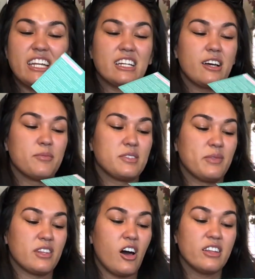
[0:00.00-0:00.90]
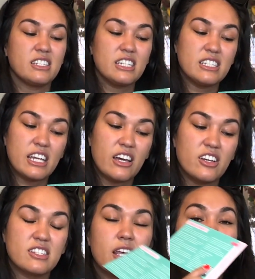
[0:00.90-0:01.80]
It comes with all the
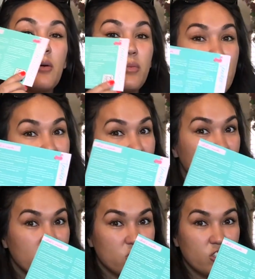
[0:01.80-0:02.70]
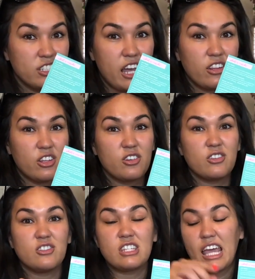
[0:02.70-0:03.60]
details, plus your digital downloads,